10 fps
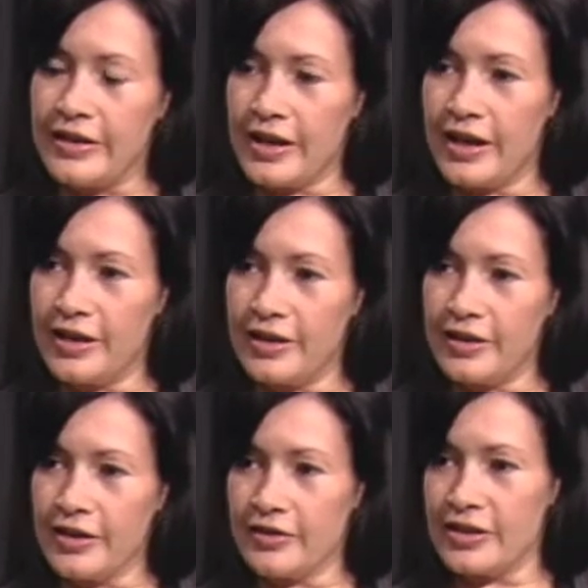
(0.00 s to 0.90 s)

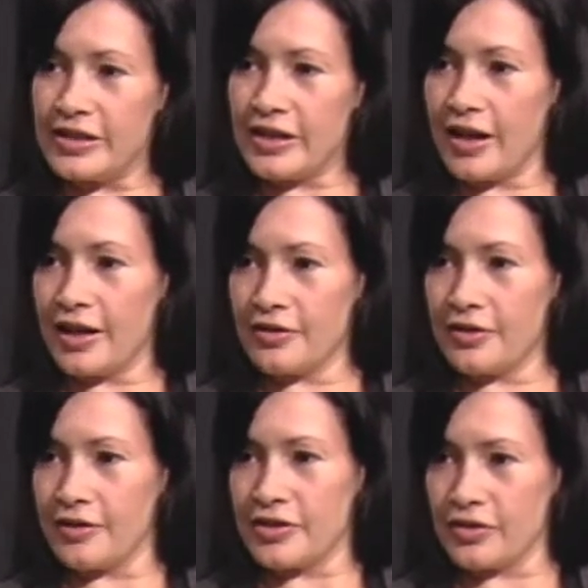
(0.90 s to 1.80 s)
then there is a higher
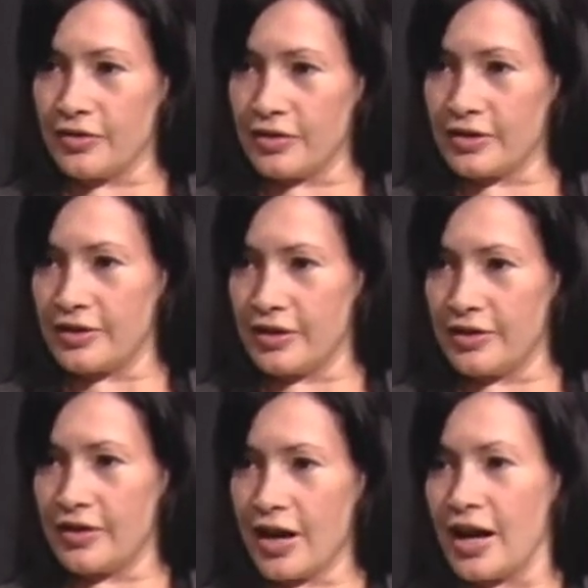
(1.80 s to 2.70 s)
threshold,
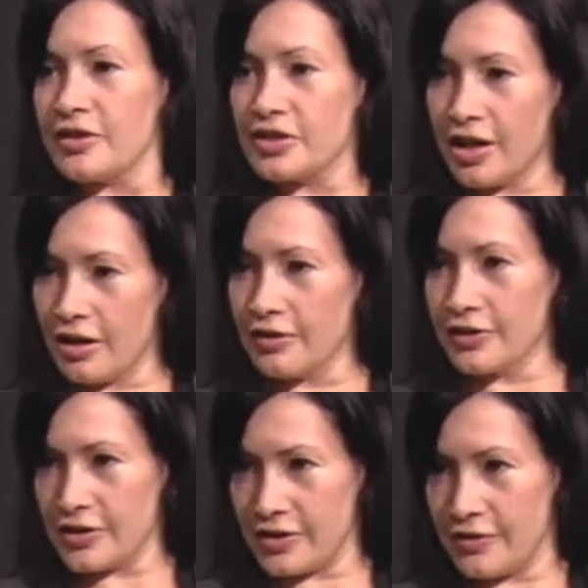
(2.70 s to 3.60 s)
uh, the higher tolerance. You
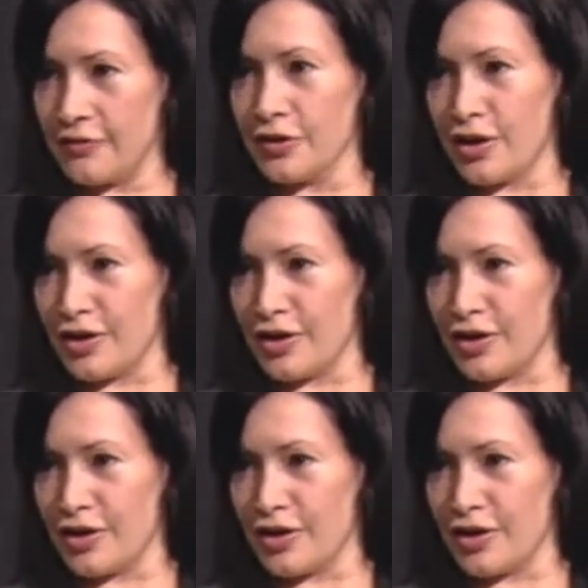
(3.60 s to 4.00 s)
can use the profits